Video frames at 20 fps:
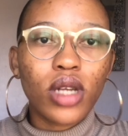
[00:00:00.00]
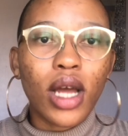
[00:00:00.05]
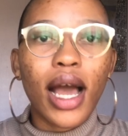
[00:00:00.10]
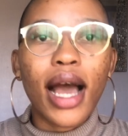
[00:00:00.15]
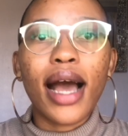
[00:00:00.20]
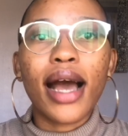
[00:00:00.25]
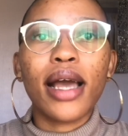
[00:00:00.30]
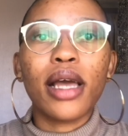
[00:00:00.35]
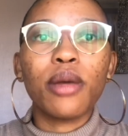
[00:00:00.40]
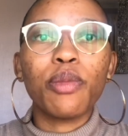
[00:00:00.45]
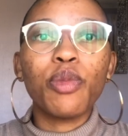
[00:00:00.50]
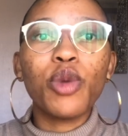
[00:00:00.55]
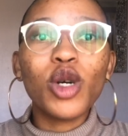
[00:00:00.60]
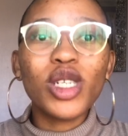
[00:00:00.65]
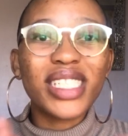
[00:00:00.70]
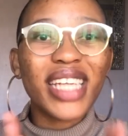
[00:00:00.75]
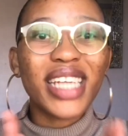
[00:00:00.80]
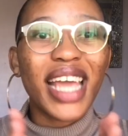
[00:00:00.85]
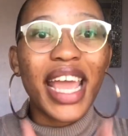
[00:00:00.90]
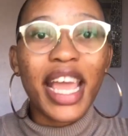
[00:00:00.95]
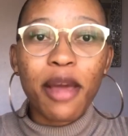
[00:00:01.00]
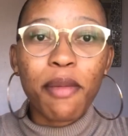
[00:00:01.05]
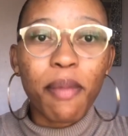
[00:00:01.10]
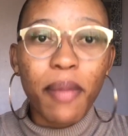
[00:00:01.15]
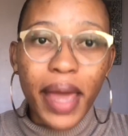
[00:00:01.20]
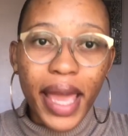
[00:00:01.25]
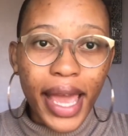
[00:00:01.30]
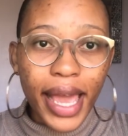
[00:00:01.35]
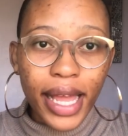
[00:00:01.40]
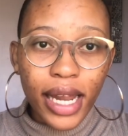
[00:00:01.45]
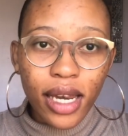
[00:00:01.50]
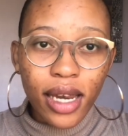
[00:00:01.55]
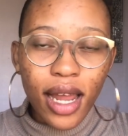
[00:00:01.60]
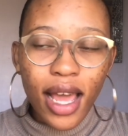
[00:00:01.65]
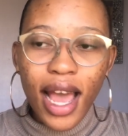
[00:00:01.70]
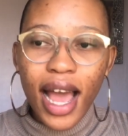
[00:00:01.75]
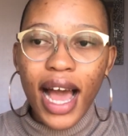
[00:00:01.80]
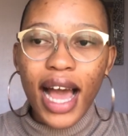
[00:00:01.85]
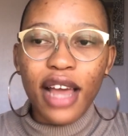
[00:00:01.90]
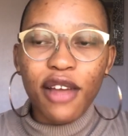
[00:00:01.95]
Amen.
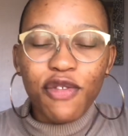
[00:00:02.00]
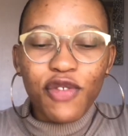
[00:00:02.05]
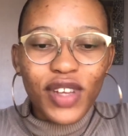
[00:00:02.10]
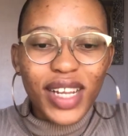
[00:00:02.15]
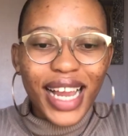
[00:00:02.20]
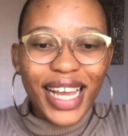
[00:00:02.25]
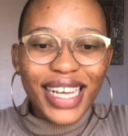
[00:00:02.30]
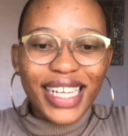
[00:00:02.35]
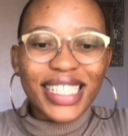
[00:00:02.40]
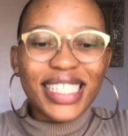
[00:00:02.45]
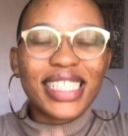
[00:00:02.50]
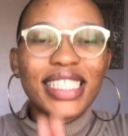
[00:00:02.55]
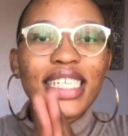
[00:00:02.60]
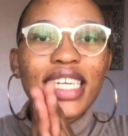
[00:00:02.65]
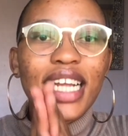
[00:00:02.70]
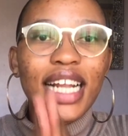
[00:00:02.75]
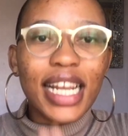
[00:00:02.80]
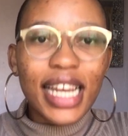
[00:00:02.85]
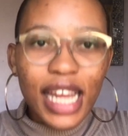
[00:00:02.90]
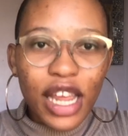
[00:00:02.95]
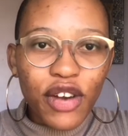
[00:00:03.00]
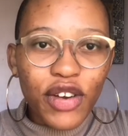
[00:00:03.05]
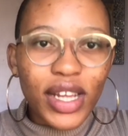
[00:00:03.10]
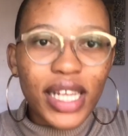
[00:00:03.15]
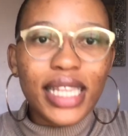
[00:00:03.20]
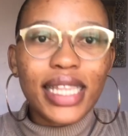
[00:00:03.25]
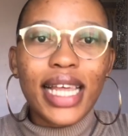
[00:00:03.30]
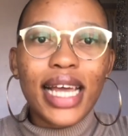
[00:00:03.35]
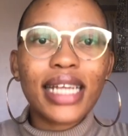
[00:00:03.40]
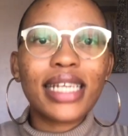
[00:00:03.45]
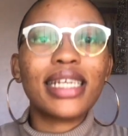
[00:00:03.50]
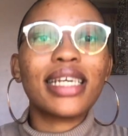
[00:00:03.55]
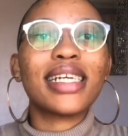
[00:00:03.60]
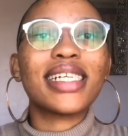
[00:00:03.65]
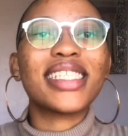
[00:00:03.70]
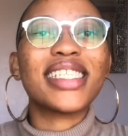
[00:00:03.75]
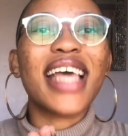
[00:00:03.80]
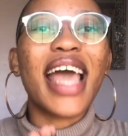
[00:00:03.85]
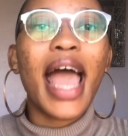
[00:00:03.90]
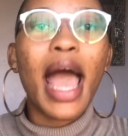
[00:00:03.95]
I feel like it's declaring that
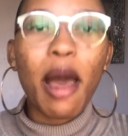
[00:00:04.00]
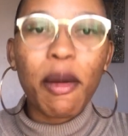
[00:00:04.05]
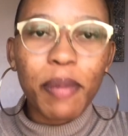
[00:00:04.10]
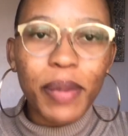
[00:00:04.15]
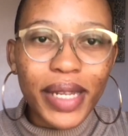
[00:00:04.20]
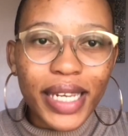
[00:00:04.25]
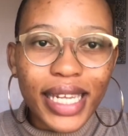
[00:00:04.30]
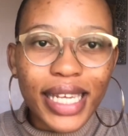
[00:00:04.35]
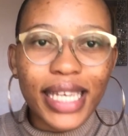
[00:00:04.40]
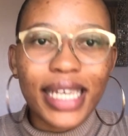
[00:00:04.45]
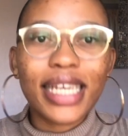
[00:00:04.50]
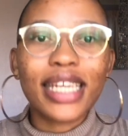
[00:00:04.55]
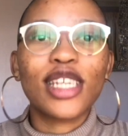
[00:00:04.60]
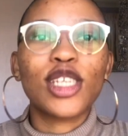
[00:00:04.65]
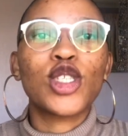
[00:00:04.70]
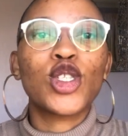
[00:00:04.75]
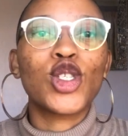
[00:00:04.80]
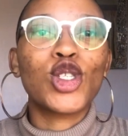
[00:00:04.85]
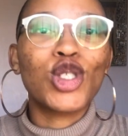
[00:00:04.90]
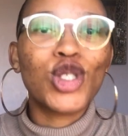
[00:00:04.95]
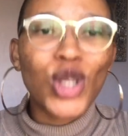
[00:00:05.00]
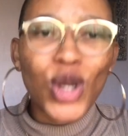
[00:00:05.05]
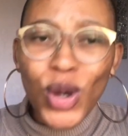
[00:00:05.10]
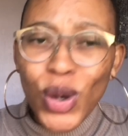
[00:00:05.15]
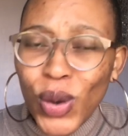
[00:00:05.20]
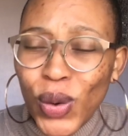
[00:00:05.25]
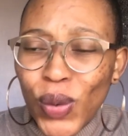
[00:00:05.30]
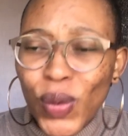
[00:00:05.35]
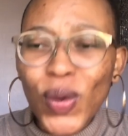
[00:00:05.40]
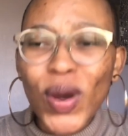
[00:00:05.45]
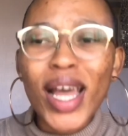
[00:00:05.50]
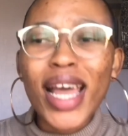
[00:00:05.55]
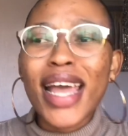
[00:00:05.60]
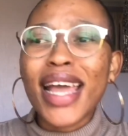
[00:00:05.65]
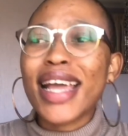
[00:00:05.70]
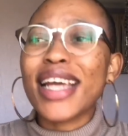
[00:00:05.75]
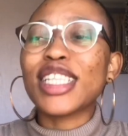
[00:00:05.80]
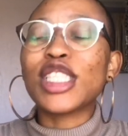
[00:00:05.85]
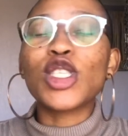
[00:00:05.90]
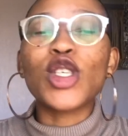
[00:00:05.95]
it's happening. It is so.
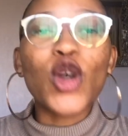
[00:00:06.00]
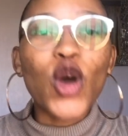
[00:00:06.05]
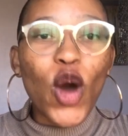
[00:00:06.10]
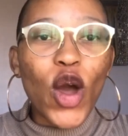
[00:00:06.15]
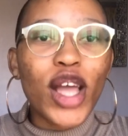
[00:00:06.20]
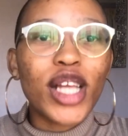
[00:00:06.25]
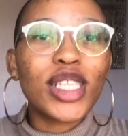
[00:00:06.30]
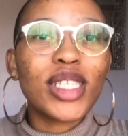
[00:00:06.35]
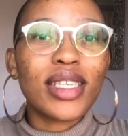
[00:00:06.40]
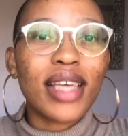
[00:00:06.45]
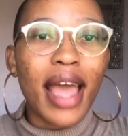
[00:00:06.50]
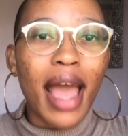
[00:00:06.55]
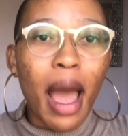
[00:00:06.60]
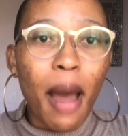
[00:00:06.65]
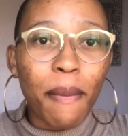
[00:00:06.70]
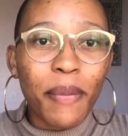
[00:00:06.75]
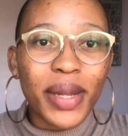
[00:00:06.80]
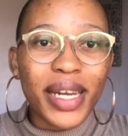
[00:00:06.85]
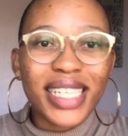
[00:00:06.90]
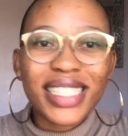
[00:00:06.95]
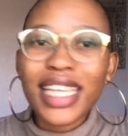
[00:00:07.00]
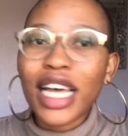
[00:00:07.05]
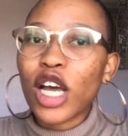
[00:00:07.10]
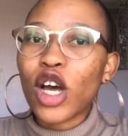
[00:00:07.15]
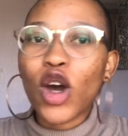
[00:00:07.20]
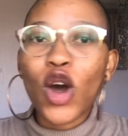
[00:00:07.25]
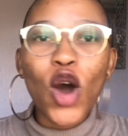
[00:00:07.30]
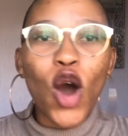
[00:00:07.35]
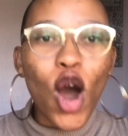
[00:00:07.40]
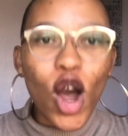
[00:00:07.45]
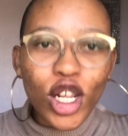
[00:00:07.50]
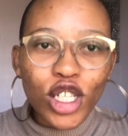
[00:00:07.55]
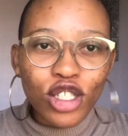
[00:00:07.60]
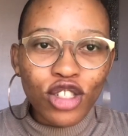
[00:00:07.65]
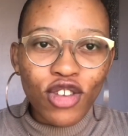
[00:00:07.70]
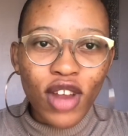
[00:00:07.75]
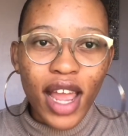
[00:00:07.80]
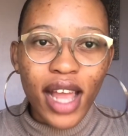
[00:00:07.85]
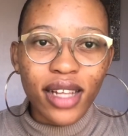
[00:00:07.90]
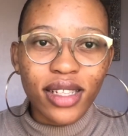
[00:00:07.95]
It's going to happen. It's like a
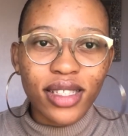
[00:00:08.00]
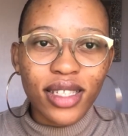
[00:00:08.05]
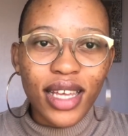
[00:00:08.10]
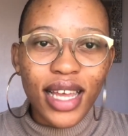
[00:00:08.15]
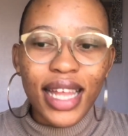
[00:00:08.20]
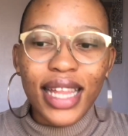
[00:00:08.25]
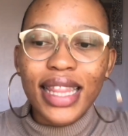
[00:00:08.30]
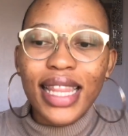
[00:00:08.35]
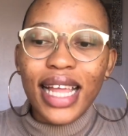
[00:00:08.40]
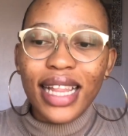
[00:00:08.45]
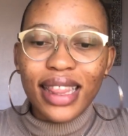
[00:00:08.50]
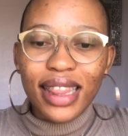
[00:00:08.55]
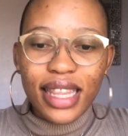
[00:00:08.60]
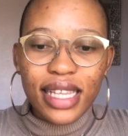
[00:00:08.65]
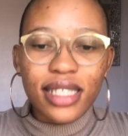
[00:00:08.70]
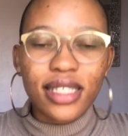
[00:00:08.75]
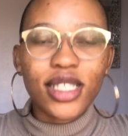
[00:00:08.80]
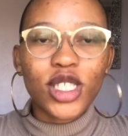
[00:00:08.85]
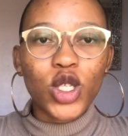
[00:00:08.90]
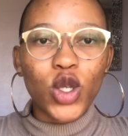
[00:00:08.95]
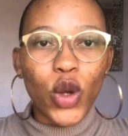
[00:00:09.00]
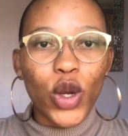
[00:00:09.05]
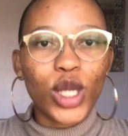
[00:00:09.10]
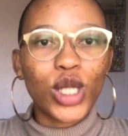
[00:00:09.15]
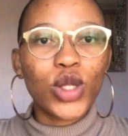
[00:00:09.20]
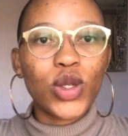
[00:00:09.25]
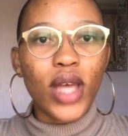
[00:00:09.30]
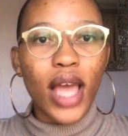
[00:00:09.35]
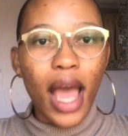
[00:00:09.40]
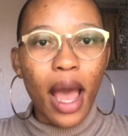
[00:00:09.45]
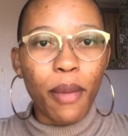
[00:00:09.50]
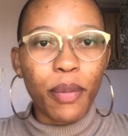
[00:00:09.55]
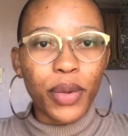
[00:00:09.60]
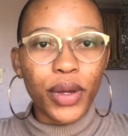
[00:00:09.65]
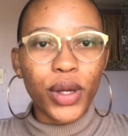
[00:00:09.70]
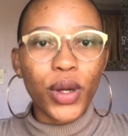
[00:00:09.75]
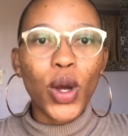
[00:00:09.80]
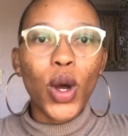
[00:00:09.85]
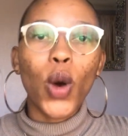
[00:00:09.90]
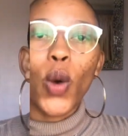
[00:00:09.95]
contract that this is going to
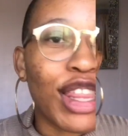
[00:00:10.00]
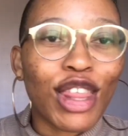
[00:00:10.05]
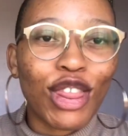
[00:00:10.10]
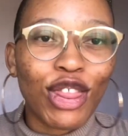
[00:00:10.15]
happen, right? The